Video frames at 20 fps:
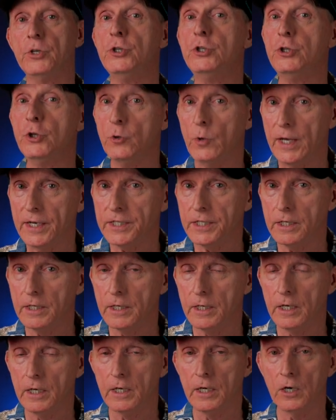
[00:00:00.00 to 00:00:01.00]
do it.
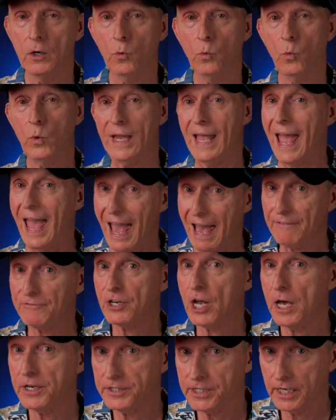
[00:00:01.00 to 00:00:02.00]
We have
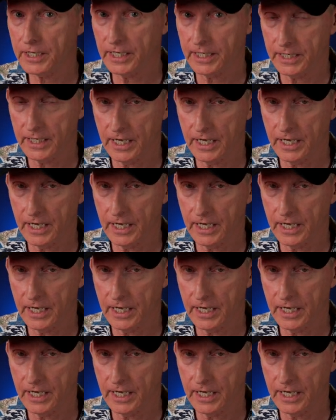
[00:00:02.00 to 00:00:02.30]
not done it